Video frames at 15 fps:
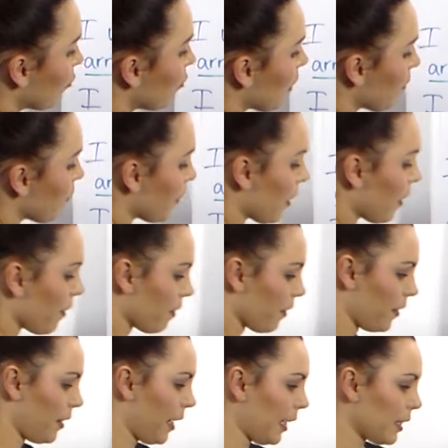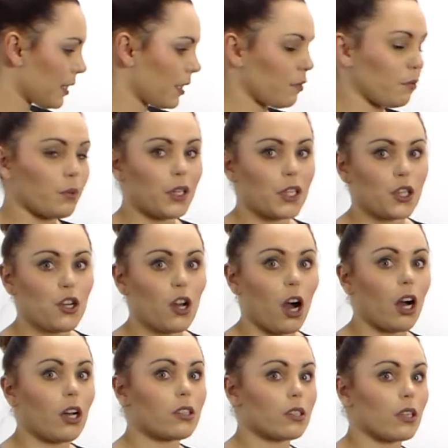And remember, the negative word
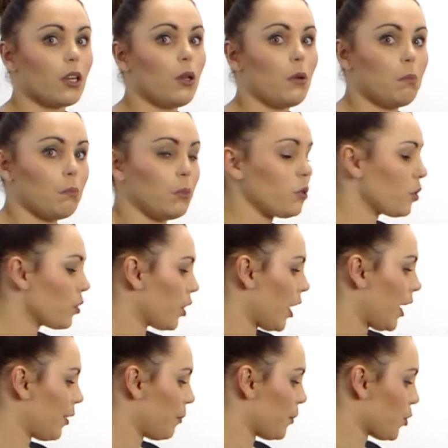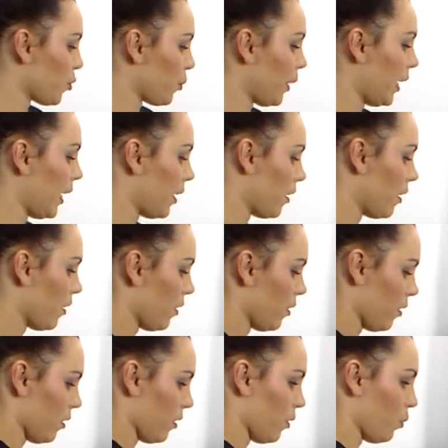not must go between
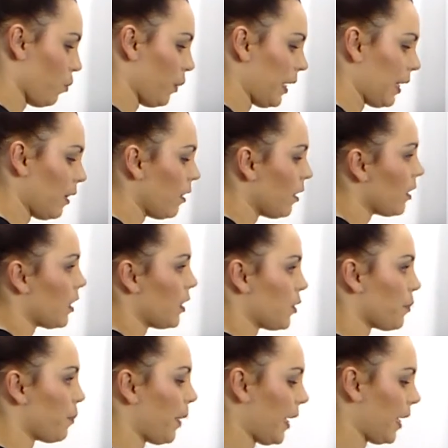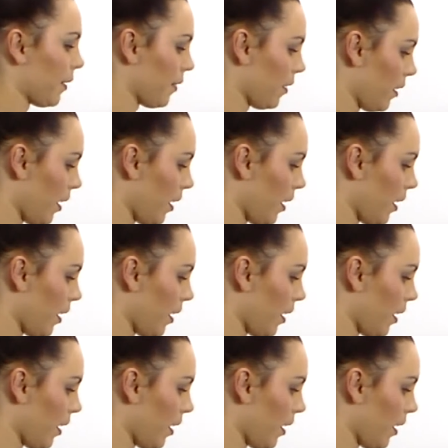will and be.